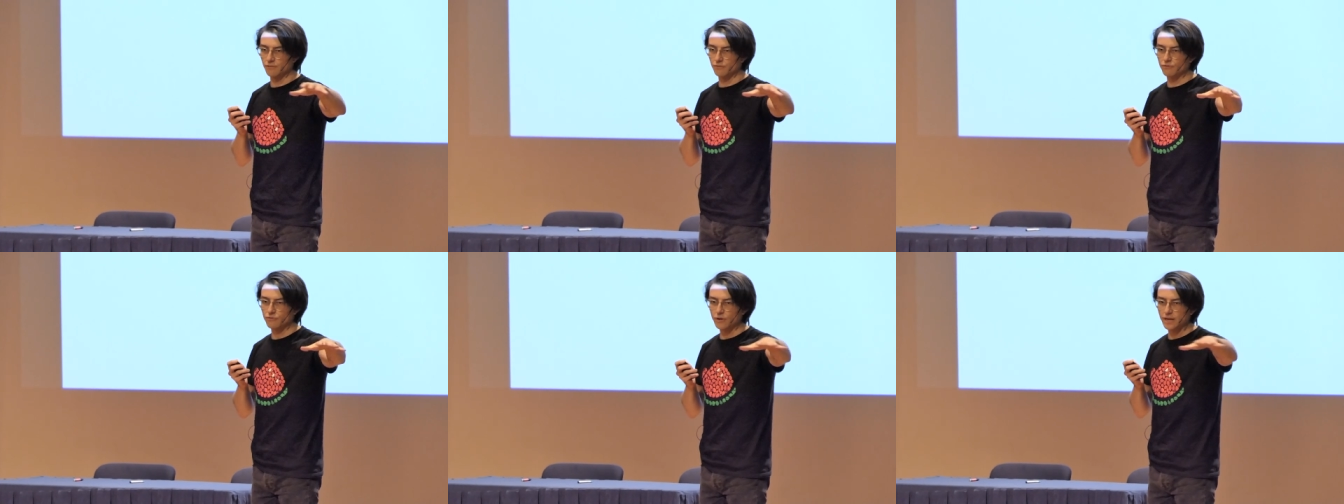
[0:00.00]

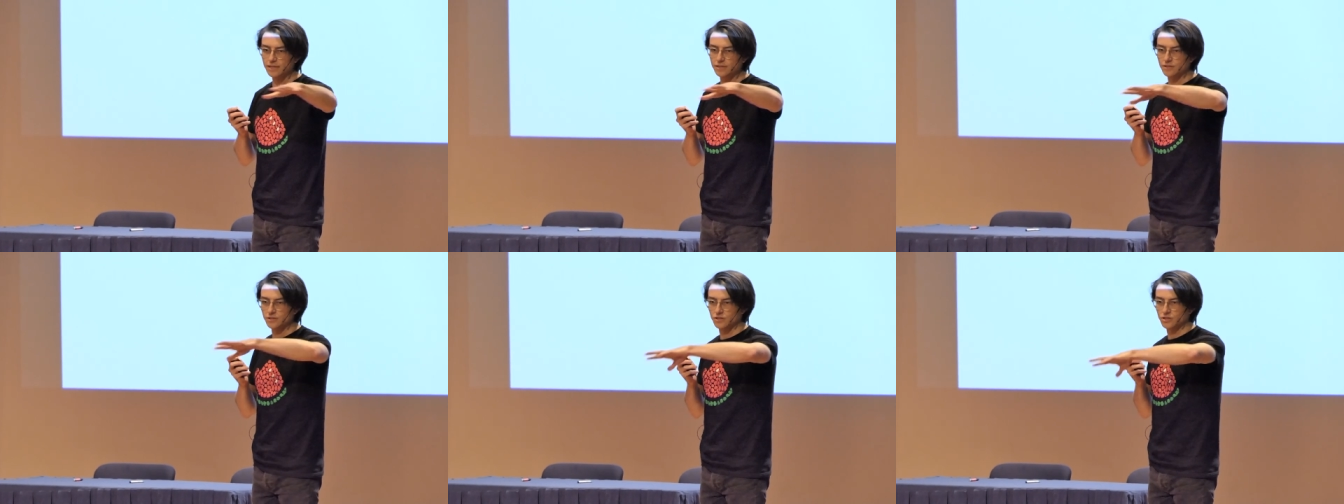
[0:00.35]

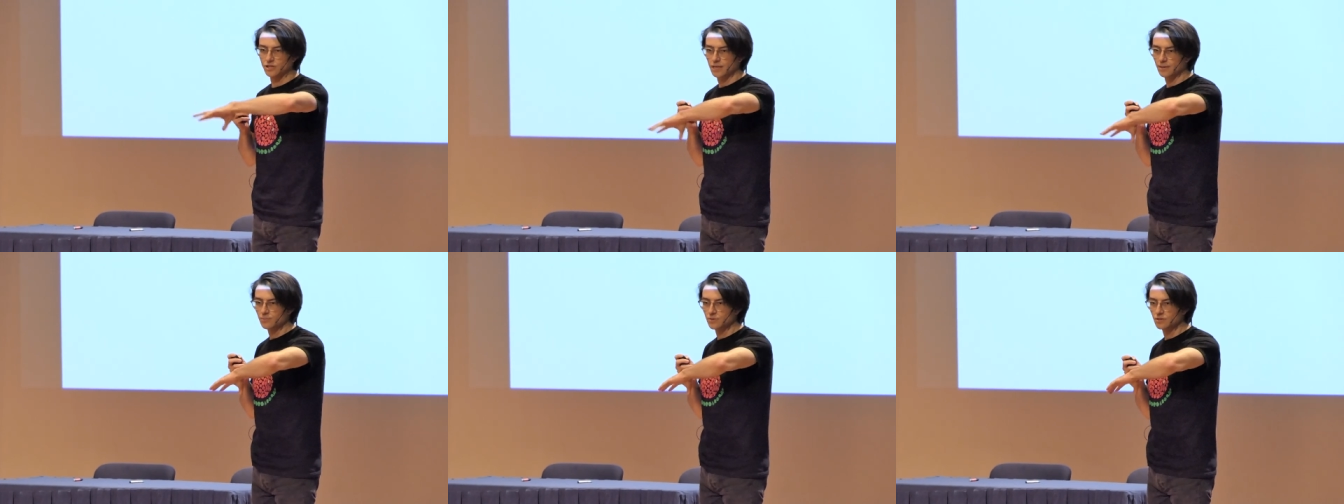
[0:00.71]
freight
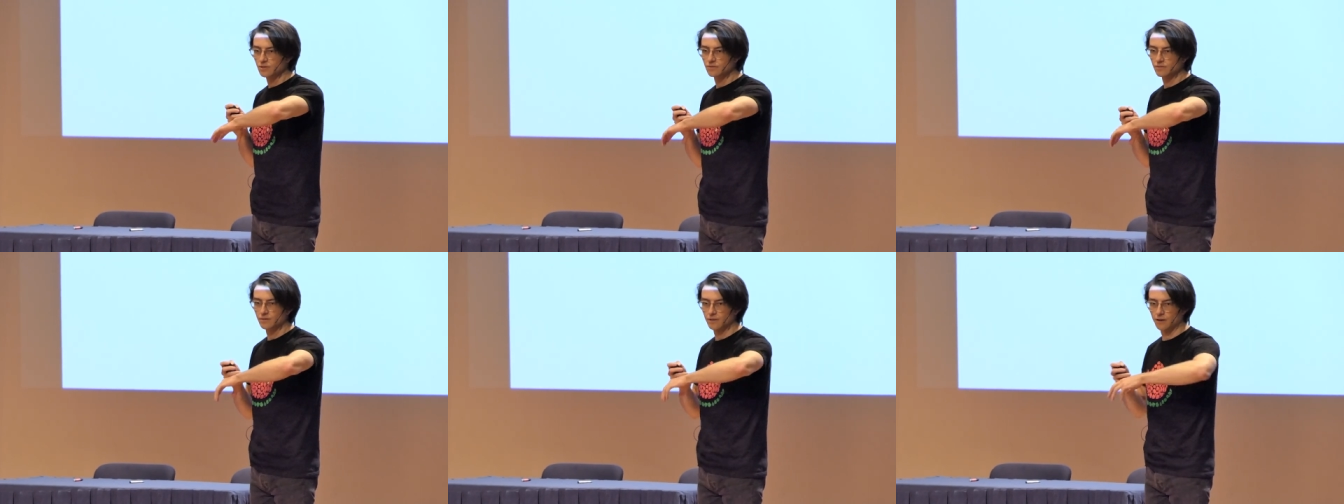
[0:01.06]

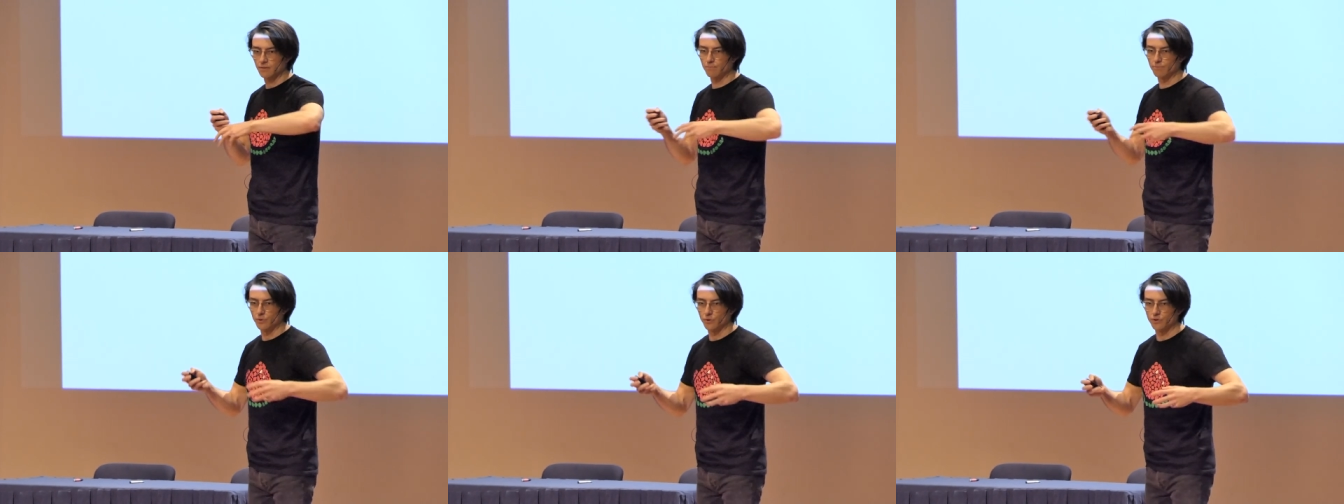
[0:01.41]
ships that are
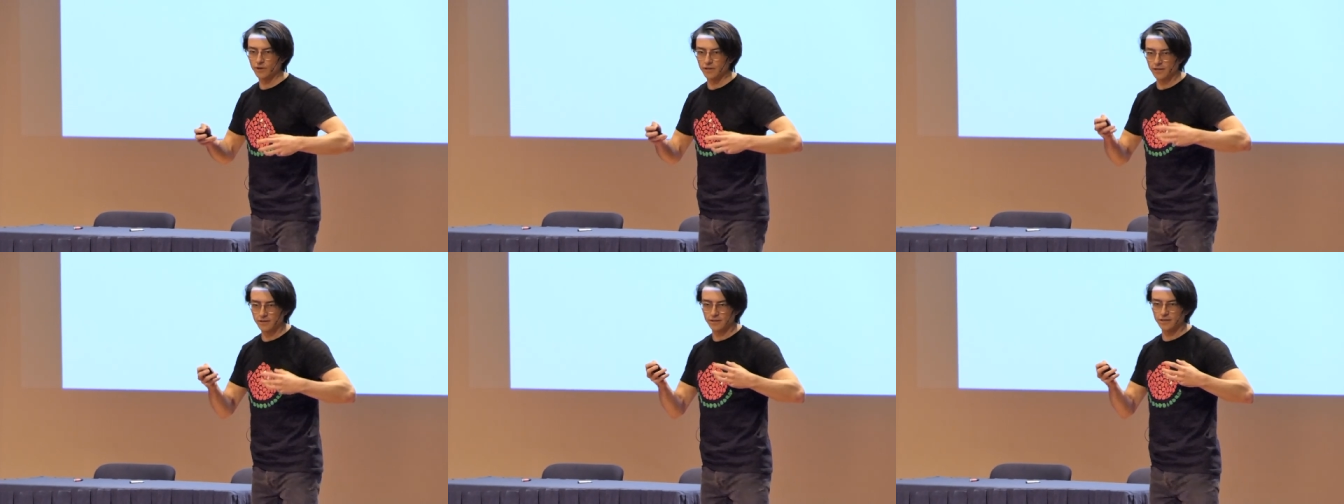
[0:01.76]

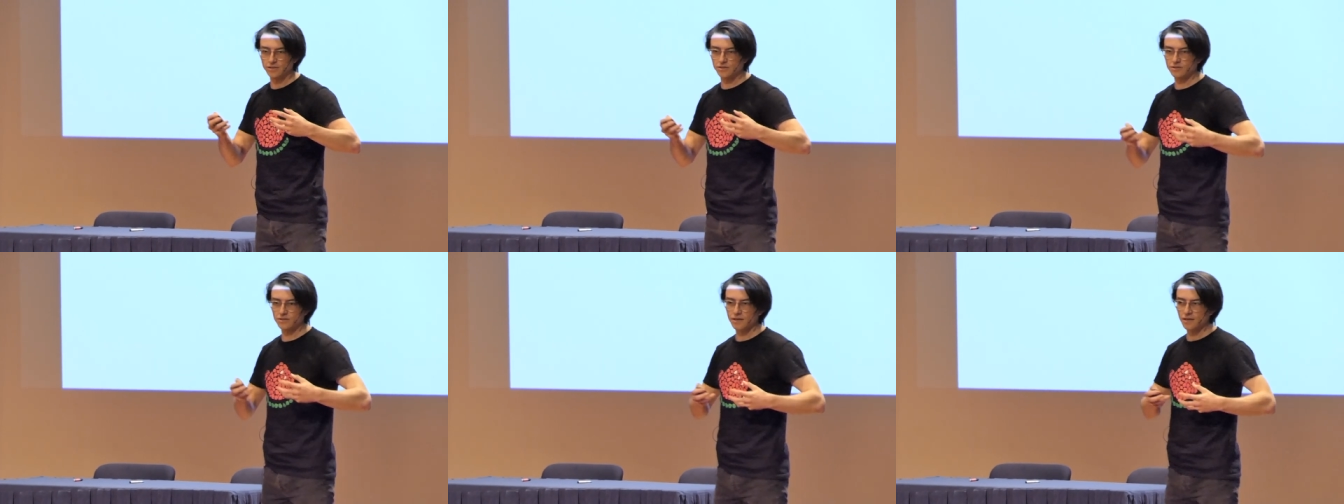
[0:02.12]
burning
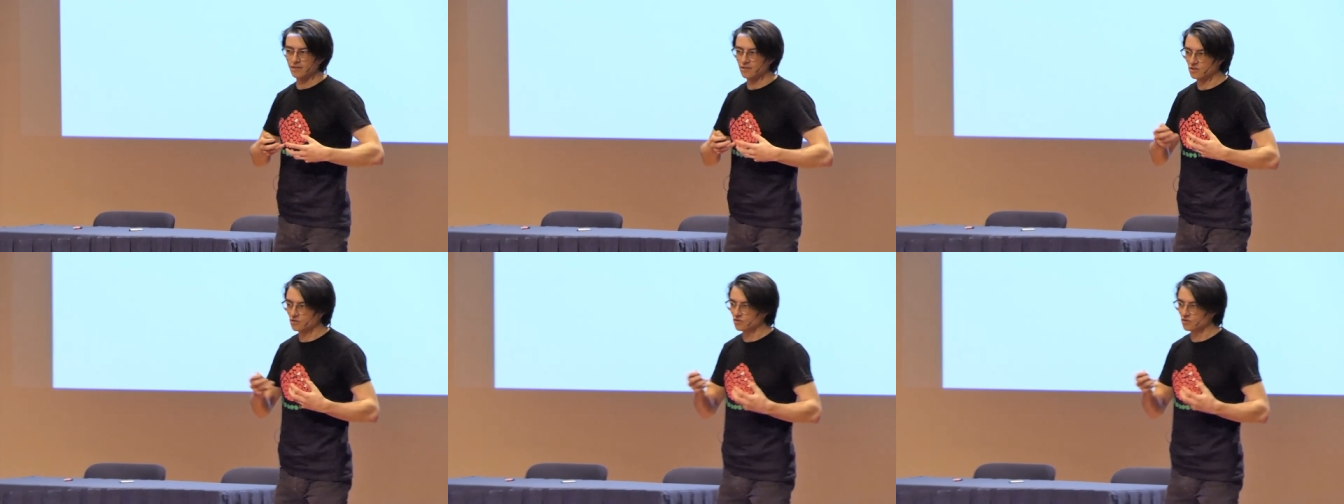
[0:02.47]
this, this